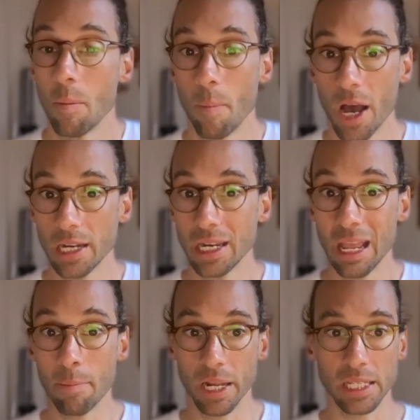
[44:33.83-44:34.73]
But
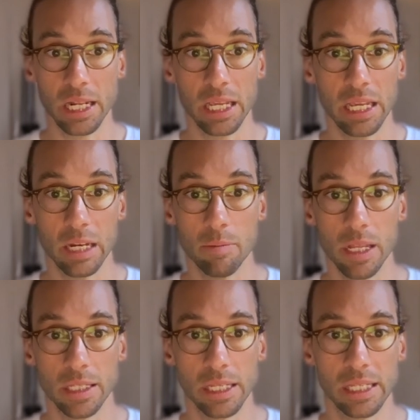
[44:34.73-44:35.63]
implicitly, it
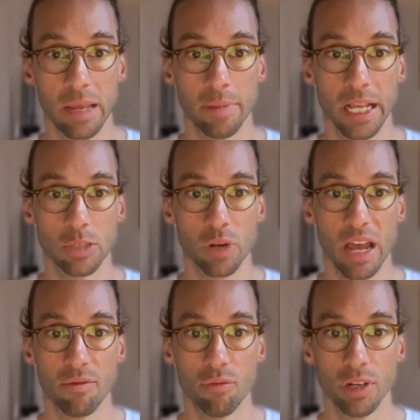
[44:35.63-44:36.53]
means the same thing as what I've
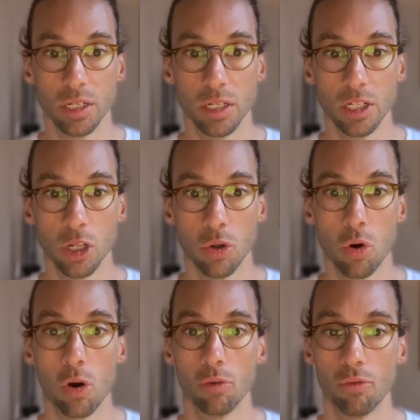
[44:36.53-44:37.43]
written in the
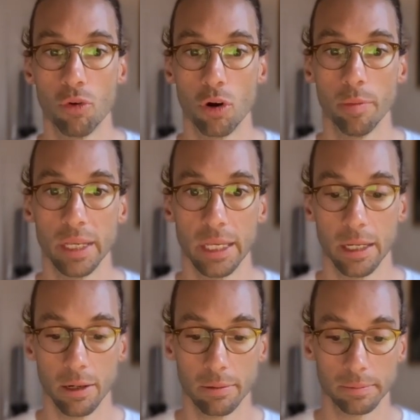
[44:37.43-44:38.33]
long form here.